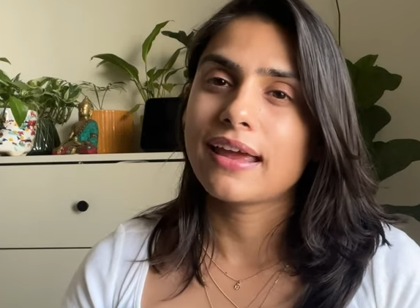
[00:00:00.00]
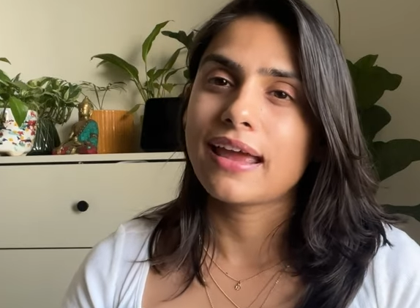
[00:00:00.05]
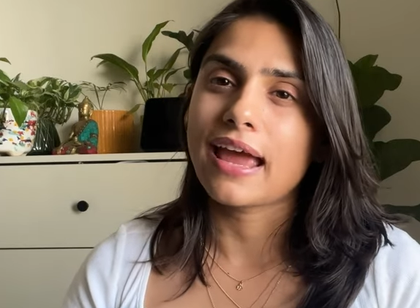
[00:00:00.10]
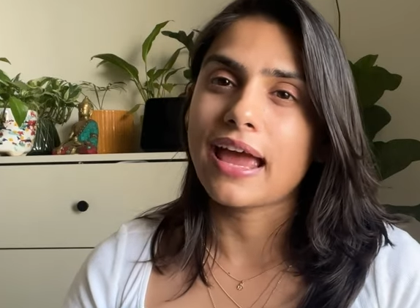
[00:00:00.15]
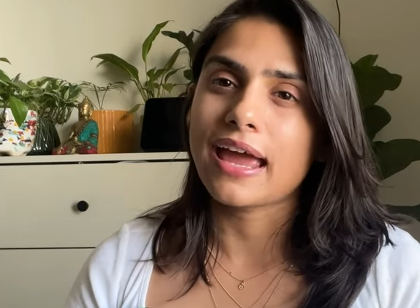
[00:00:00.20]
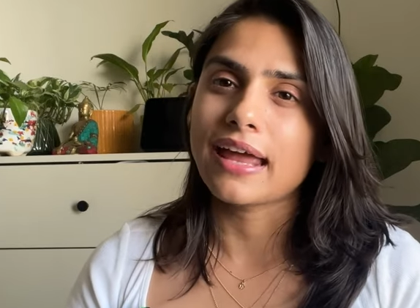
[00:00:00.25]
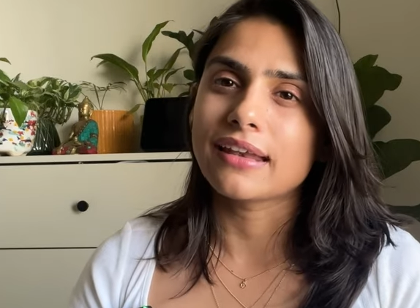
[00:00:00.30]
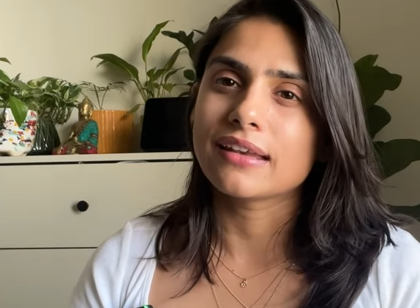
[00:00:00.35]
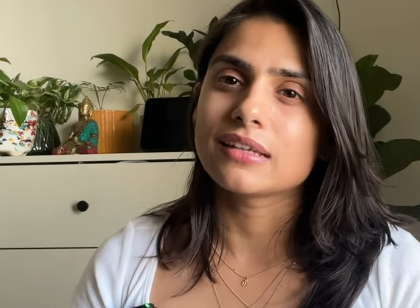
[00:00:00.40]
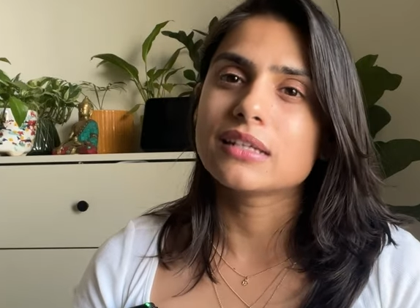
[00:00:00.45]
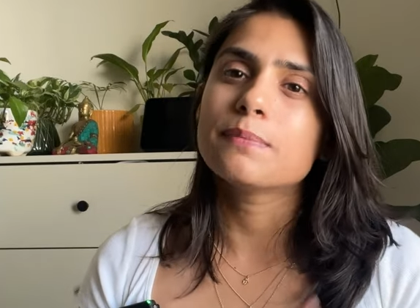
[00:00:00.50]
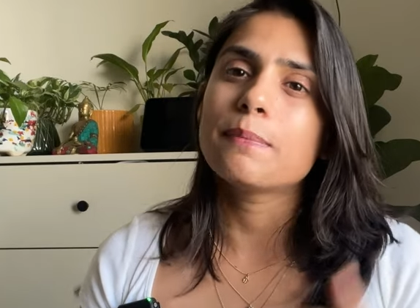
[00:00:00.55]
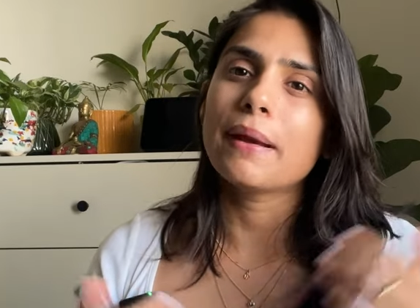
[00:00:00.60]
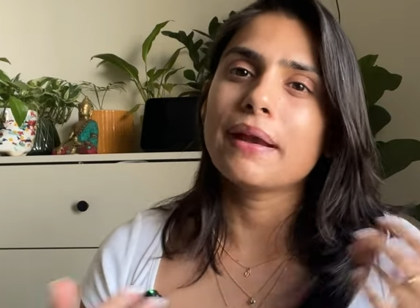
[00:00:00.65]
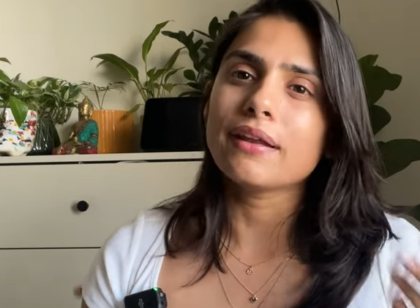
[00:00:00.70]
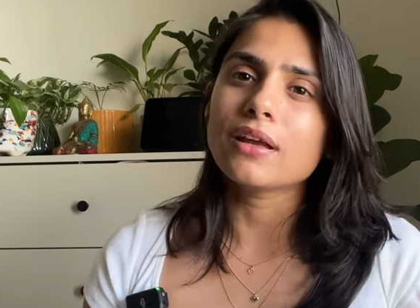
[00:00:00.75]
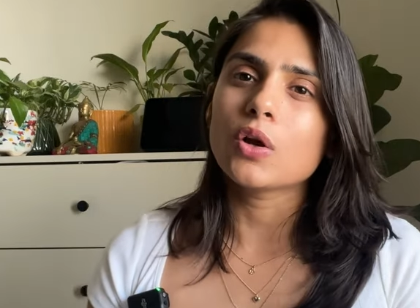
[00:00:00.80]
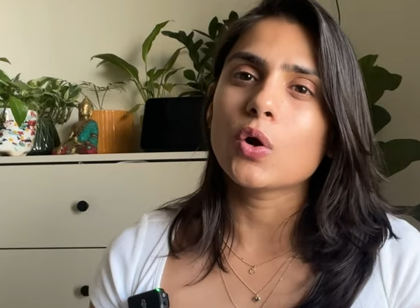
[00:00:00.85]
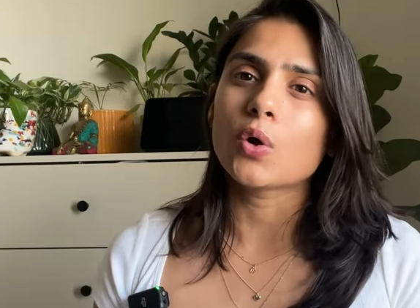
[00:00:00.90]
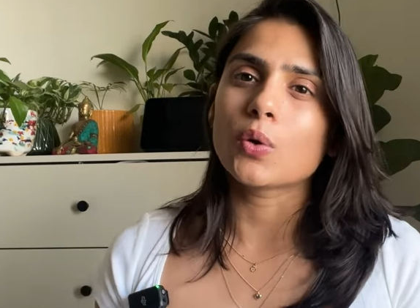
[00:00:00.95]
and
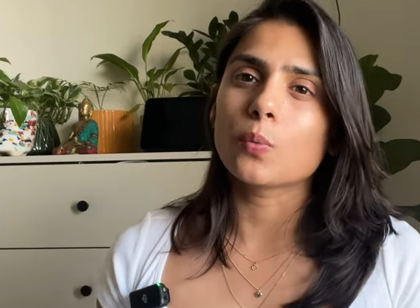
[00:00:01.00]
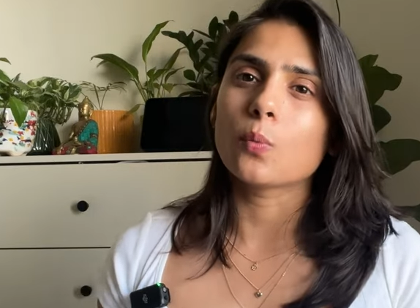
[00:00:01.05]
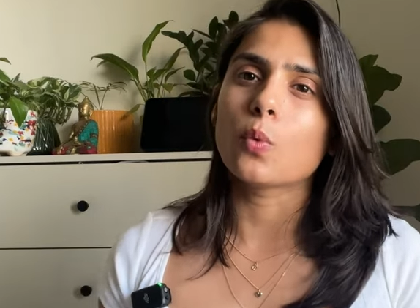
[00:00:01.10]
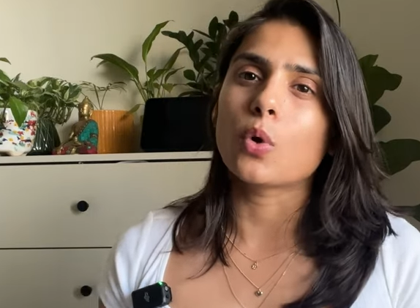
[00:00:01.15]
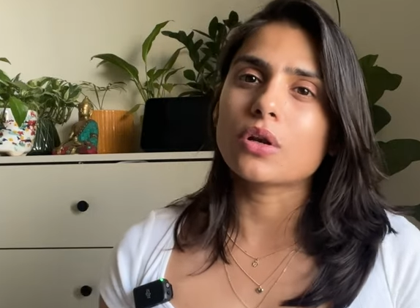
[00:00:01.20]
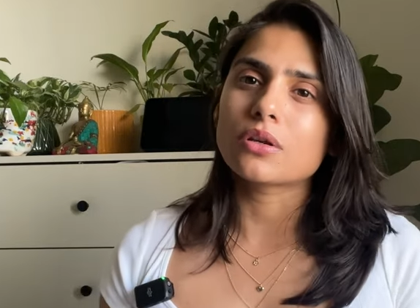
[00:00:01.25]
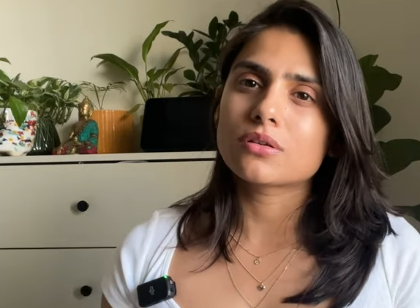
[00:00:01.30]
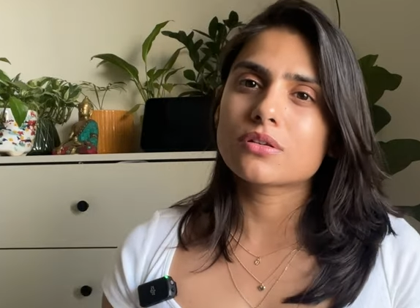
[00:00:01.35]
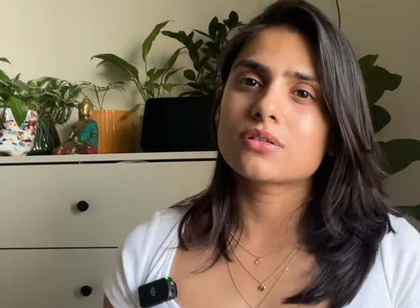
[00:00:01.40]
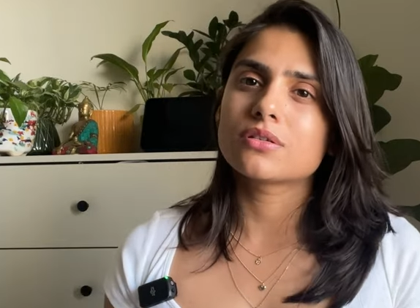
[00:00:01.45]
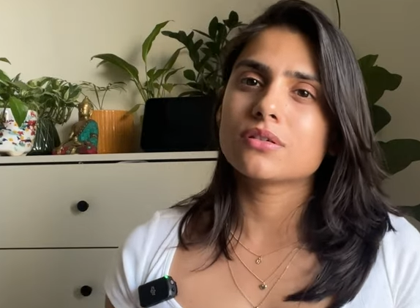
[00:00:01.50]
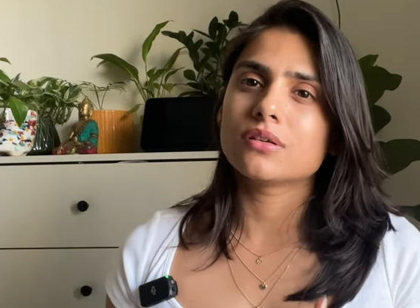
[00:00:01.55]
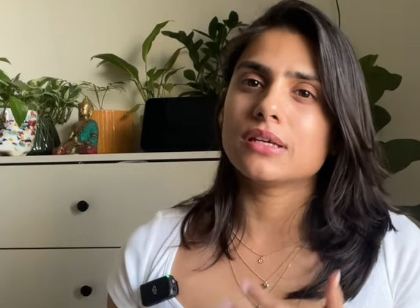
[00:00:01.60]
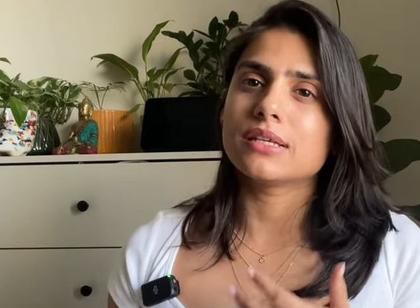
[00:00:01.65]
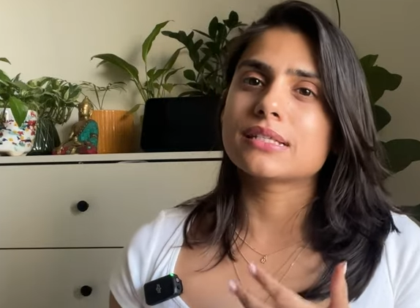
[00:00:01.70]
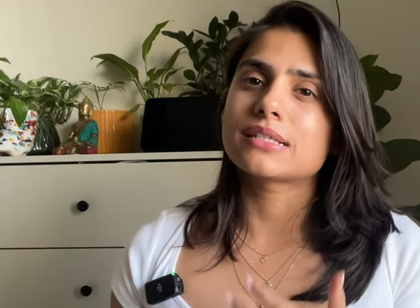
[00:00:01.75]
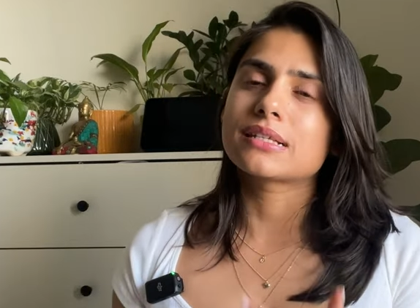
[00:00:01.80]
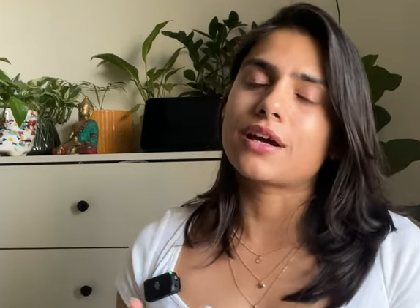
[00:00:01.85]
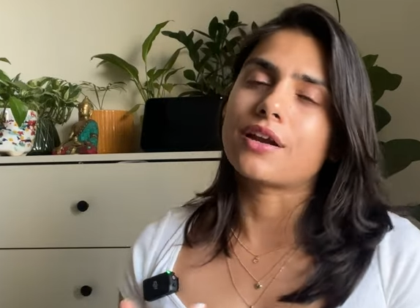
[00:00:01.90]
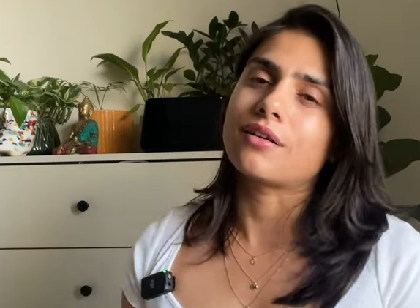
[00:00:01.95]
depending on what
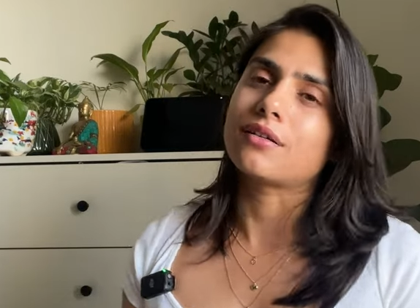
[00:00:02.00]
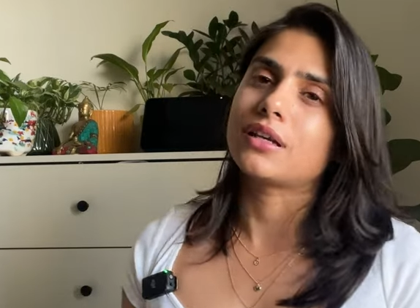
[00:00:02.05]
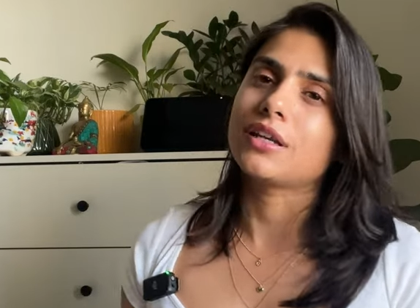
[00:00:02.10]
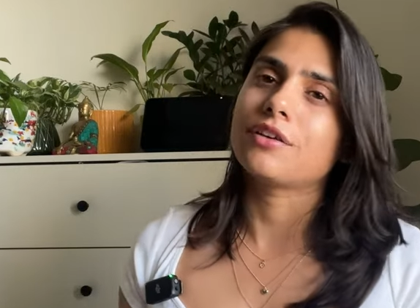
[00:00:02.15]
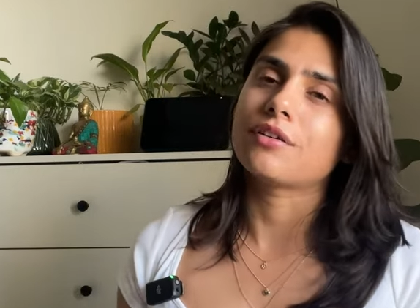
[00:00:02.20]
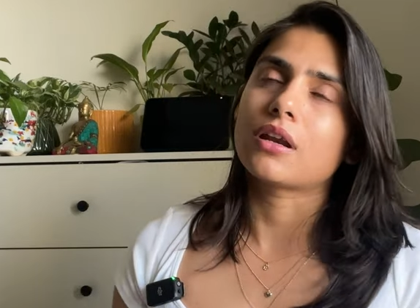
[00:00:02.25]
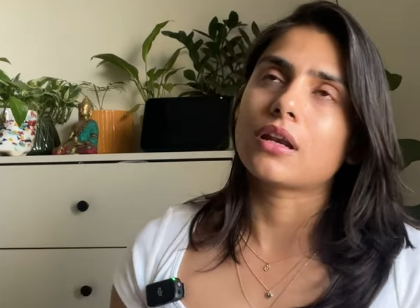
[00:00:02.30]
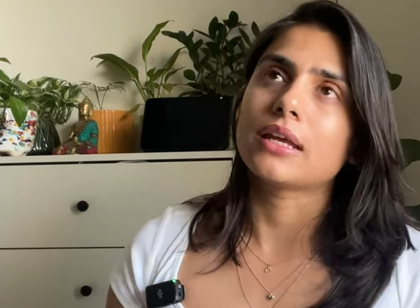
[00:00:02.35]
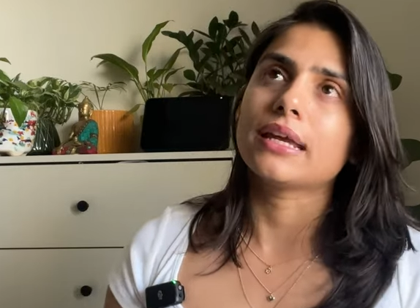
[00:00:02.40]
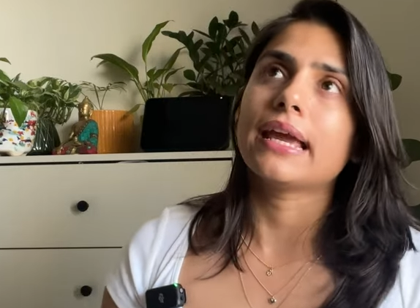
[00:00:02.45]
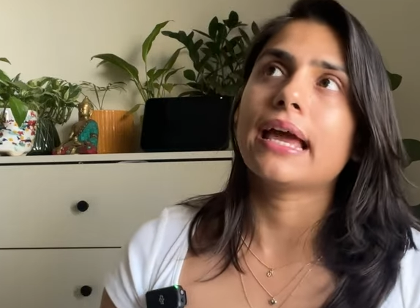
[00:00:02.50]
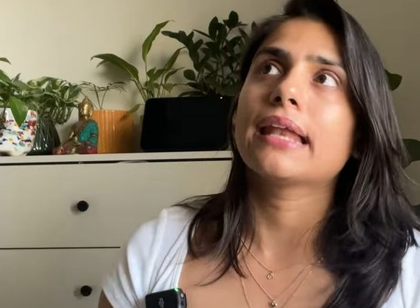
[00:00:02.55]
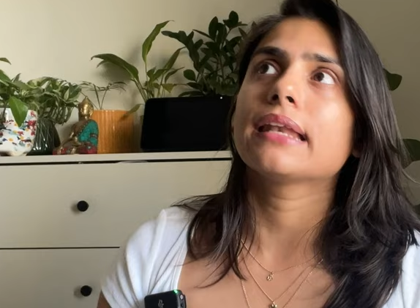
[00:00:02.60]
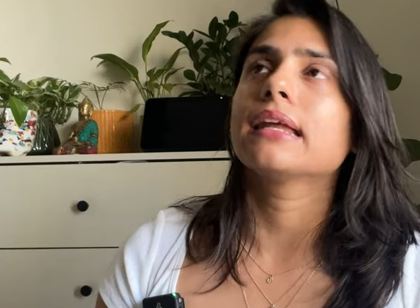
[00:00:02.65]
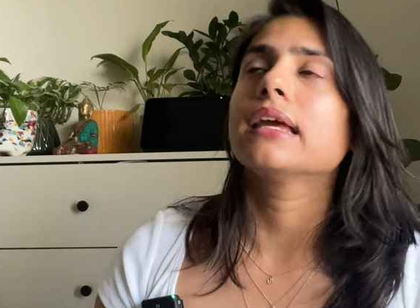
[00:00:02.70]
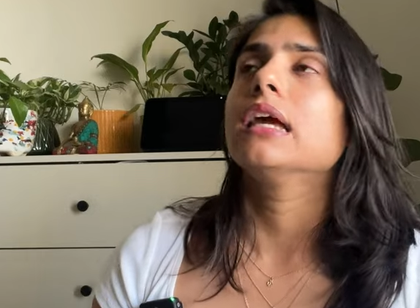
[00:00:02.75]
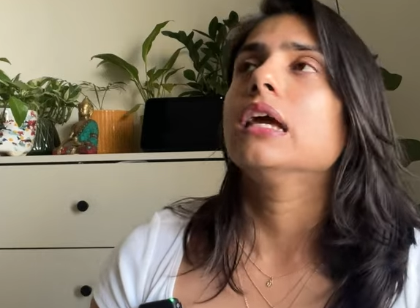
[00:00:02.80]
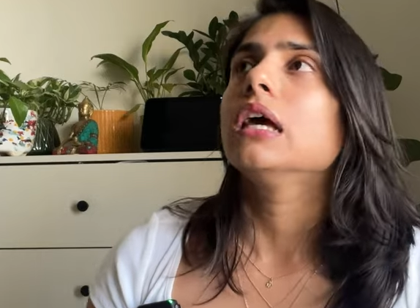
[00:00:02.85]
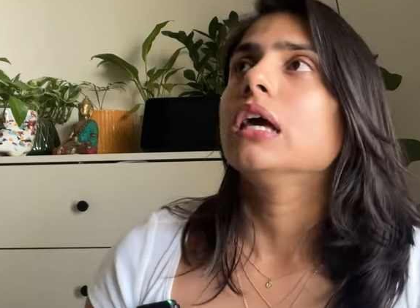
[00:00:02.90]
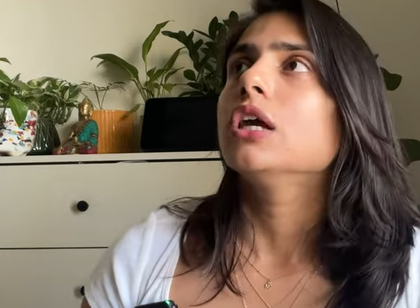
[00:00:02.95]
is currently running. And
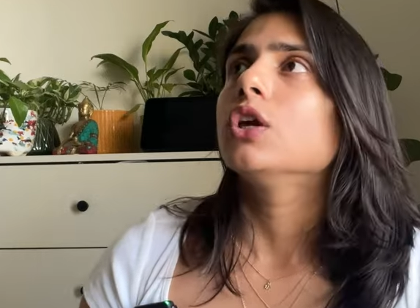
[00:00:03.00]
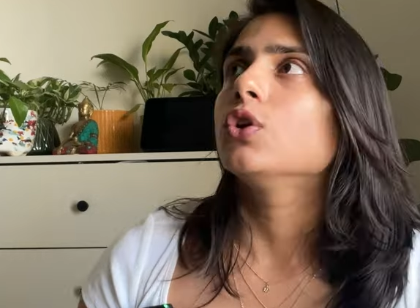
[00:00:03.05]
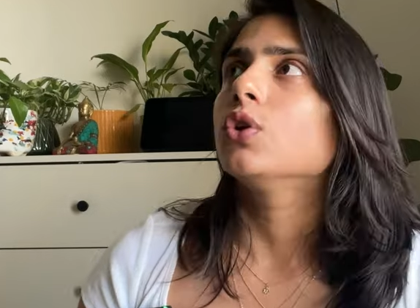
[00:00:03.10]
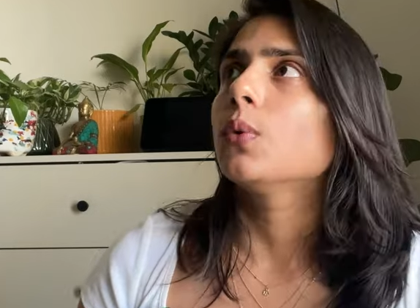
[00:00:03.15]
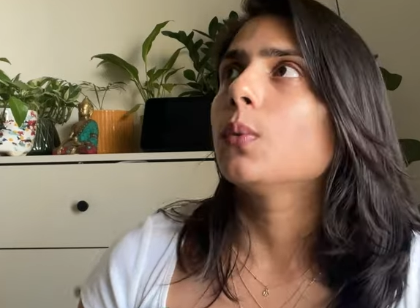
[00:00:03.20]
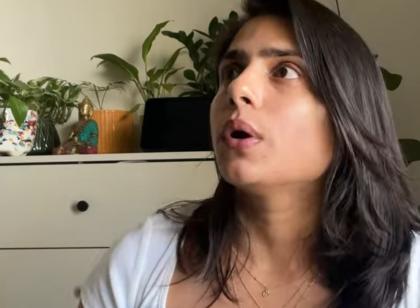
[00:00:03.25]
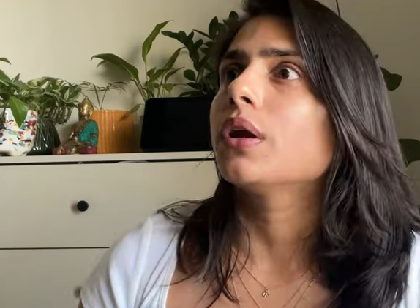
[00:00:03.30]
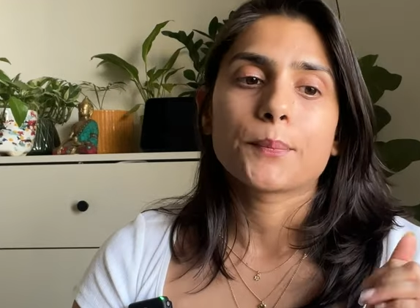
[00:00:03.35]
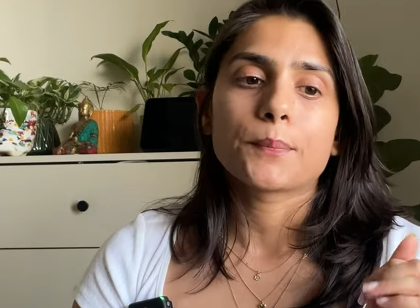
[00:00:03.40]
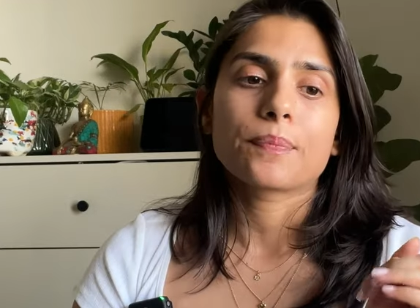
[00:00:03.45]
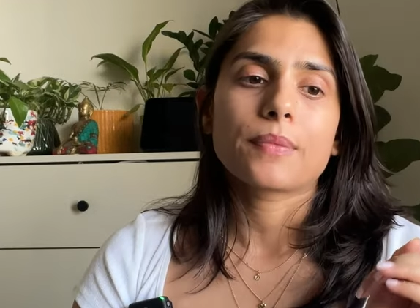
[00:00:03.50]
you know what?